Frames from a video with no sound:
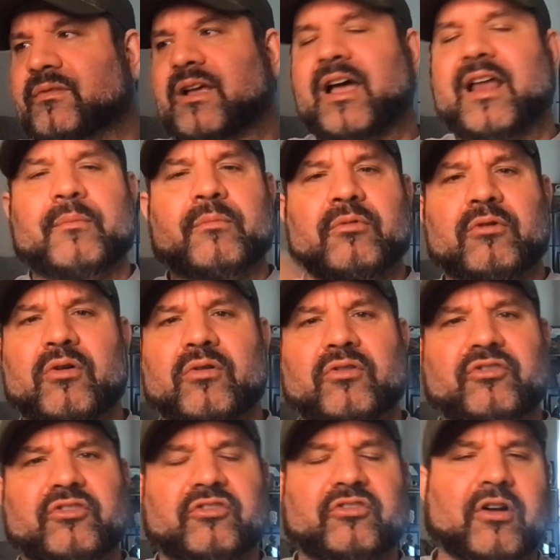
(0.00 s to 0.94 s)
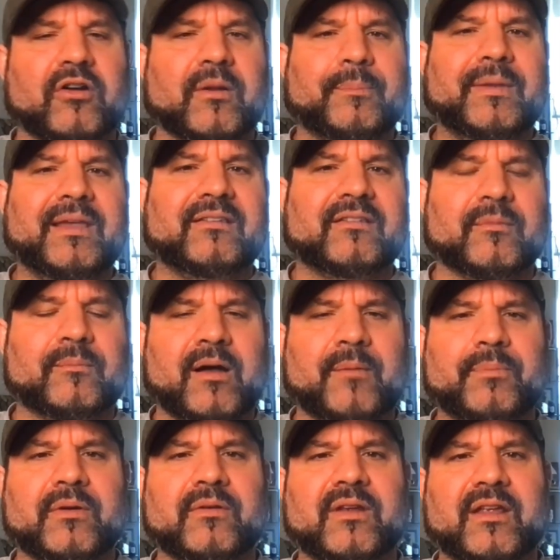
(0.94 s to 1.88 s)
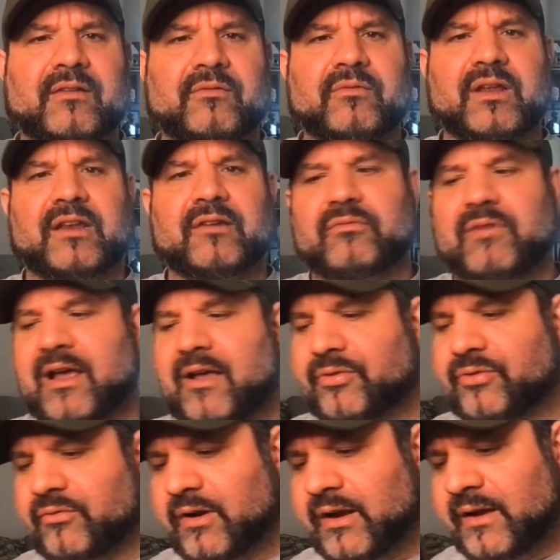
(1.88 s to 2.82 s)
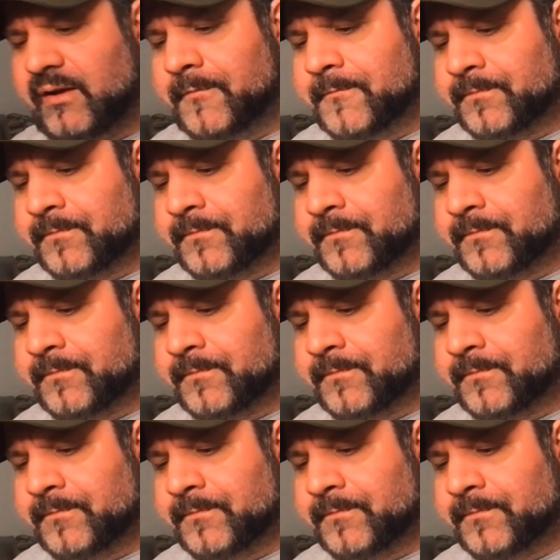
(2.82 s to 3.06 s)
kind of Morono just starting to piece him up in round three.